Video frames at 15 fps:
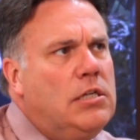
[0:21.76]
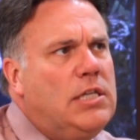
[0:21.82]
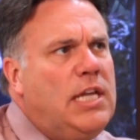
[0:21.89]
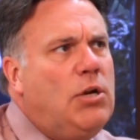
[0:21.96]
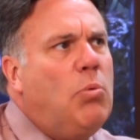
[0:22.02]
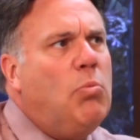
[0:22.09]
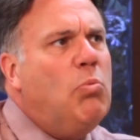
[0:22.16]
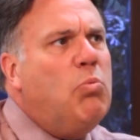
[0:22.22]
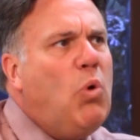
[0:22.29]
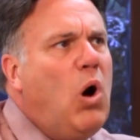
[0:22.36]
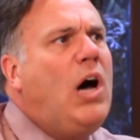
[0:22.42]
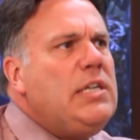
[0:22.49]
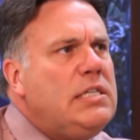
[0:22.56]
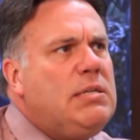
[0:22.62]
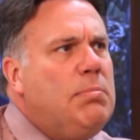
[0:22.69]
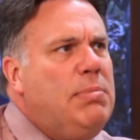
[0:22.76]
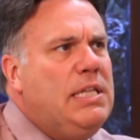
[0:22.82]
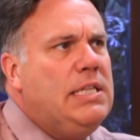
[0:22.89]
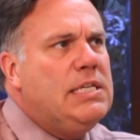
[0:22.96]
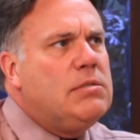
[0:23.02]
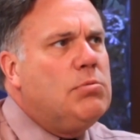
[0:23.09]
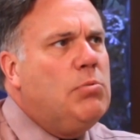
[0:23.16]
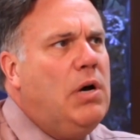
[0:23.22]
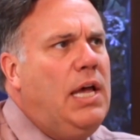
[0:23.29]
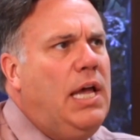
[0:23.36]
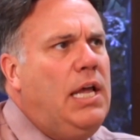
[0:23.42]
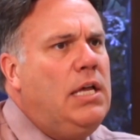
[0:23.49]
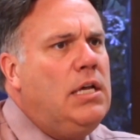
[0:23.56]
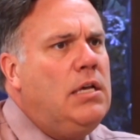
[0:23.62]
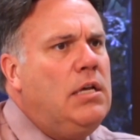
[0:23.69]
they don't want to be this
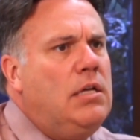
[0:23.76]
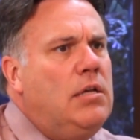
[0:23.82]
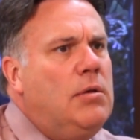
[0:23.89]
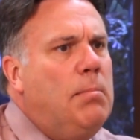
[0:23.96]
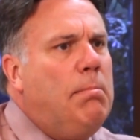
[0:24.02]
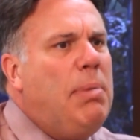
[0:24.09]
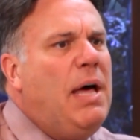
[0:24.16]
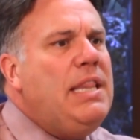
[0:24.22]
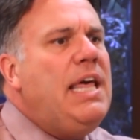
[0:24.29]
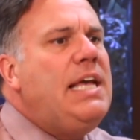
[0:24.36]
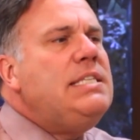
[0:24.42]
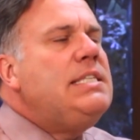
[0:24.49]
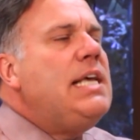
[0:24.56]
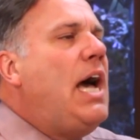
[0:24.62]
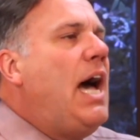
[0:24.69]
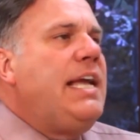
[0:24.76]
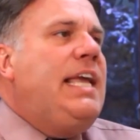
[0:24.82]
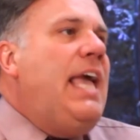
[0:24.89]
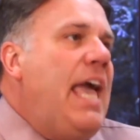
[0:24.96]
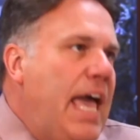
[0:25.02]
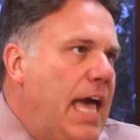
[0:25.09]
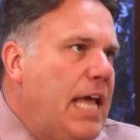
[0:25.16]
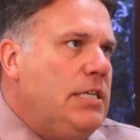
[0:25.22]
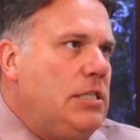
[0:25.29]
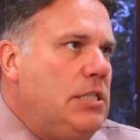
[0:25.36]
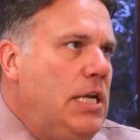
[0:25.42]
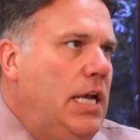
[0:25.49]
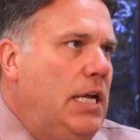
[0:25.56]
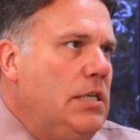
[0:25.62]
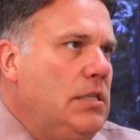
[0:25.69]
way, but they say, I can't
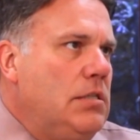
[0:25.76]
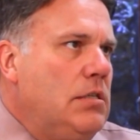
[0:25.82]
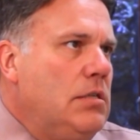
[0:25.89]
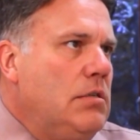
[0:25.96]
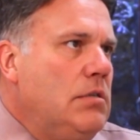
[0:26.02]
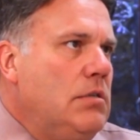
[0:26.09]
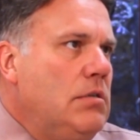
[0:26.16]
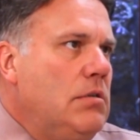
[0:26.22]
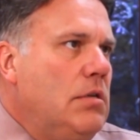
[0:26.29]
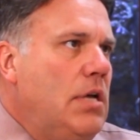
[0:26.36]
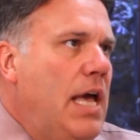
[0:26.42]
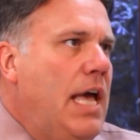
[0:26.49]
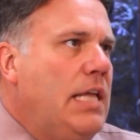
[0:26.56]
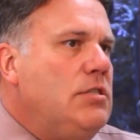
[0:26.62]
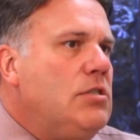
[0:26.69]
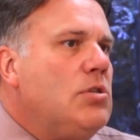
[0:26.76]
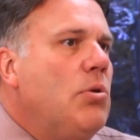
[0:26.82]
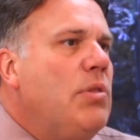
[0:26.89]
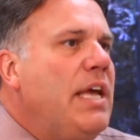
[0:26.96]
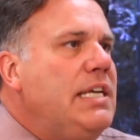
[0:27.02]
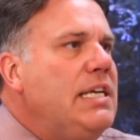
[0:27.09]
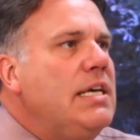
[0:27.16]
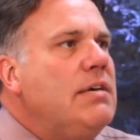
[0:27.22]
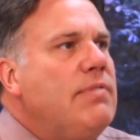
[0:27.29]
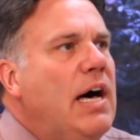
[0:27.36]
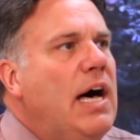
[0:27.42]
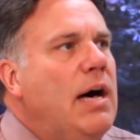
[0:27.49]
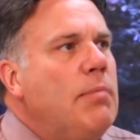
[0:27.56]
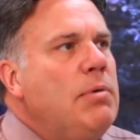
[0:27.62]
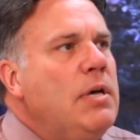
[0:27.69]
change. And so they give
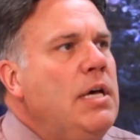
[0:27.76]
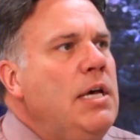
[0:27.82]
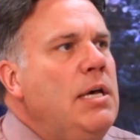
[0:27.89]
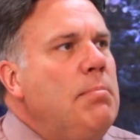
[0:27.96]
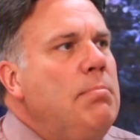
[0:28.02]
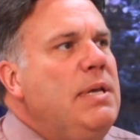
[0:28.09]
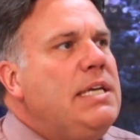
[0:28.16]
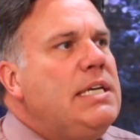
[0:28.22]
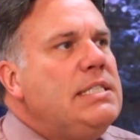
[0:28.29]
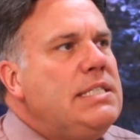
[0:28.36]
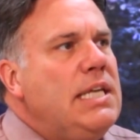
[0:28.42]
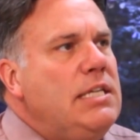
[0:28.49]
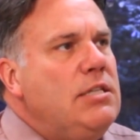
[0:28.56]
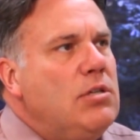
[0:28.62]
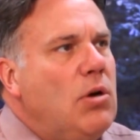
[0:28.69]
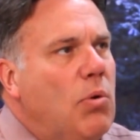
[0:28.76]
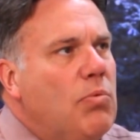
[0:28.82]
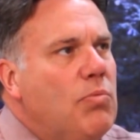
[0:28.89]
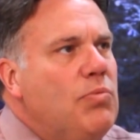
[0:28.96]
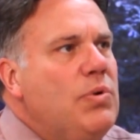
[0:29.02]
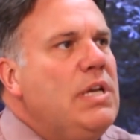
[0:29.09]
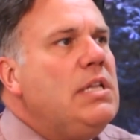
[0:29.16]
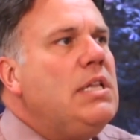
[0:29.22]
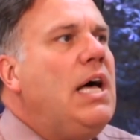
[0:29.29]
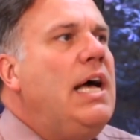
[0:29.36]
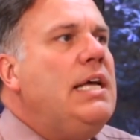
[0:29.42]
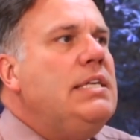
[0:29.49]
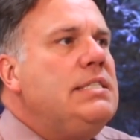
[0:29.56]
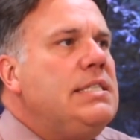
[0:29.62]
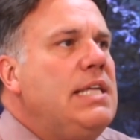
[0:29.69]
up because they don't
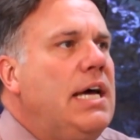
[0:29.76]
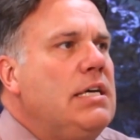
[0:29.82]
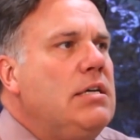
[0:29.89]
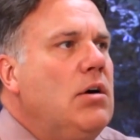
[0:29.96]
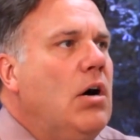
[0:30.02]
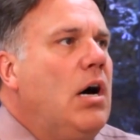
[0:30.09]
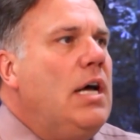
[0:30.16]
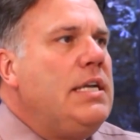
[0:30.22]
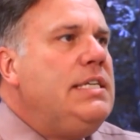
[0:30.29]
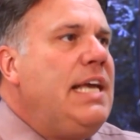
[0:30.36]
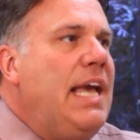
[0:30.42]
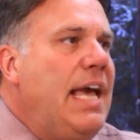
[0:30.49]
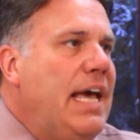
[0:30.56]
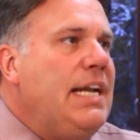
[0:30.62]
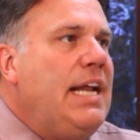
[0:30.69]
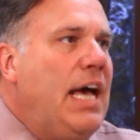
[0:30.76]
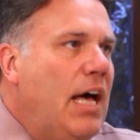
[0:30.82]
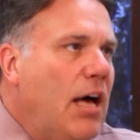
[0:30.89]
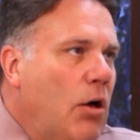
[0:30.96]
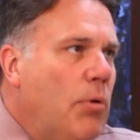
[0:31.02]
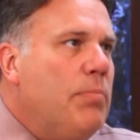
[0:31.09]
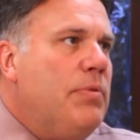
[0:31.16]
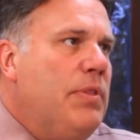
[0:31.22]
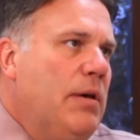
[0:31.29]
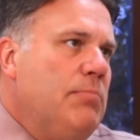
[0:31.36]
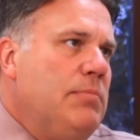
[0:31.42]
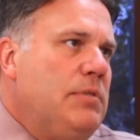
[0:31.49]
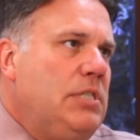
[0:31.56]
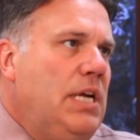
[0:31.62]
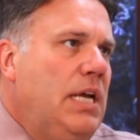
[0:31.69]
realize that God can help
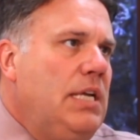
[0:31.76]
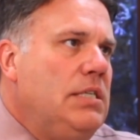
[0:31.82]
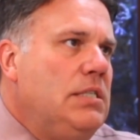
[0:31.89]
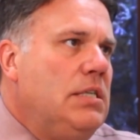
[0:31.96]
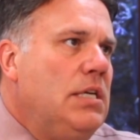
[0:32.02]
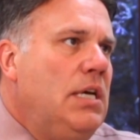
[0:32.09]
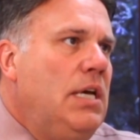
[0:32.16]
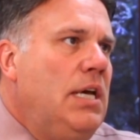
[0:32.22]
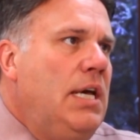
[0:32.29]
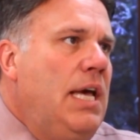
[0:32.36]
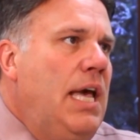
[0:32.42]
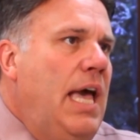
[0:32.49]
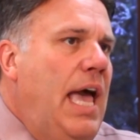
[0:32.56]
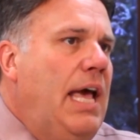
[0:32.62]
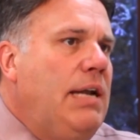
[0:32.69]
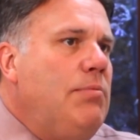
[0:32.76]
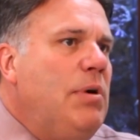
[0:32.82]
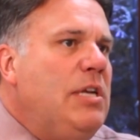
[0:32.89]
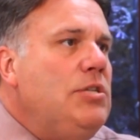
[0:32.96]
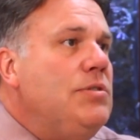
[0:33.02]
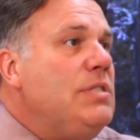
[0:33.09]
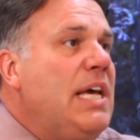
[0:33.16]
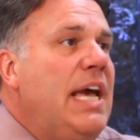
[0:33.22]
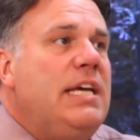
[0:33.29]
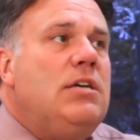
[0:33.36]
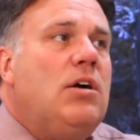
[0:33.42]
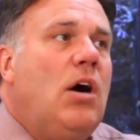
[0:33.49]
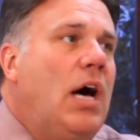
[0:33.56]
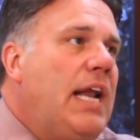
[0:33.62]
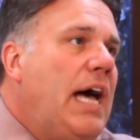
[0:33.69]
them change. And when you take
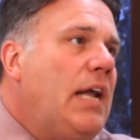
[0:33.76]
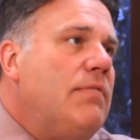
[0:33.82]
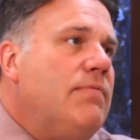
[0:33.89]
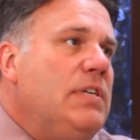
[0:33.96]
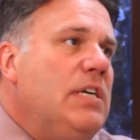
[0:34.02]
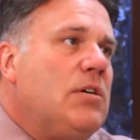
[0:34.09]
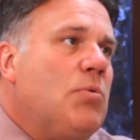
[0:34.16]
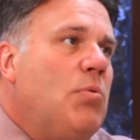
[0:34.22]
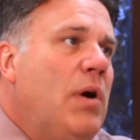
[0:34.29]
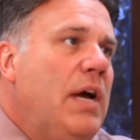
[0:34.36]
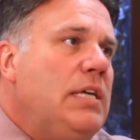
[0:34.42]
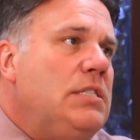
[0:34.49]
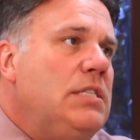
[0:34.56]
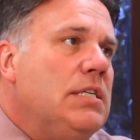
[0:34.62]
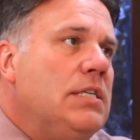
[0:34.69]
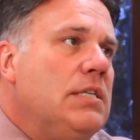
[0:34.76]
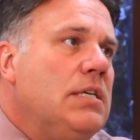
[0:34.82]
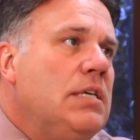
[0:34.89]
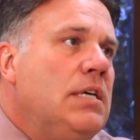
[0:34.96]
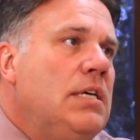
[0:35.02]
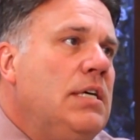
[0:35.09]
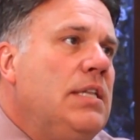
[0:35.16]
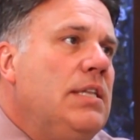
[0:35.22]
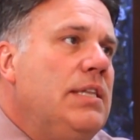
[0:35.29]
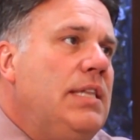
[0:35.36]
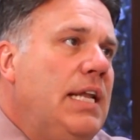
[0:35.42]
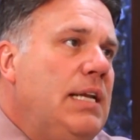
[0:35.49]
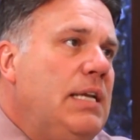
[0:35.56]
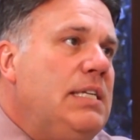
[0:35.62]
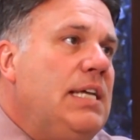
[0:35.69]
God out of the equation,
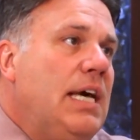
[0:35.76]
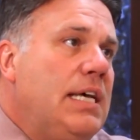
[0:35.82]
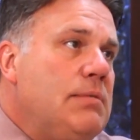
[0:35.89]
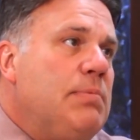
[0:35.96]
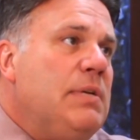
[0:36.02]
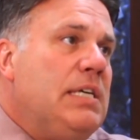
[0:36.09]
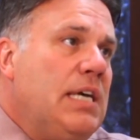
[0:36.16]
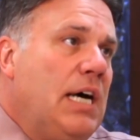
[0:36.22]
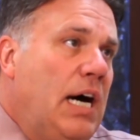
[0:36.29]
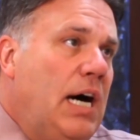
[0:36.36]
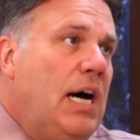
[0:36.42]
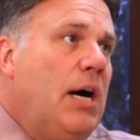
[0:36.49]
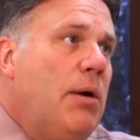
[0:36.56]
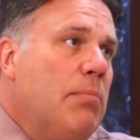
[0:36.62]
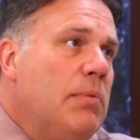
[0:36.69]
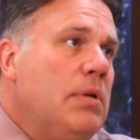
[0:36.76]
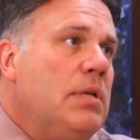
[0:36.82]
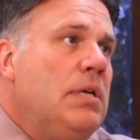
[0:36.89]
then it does become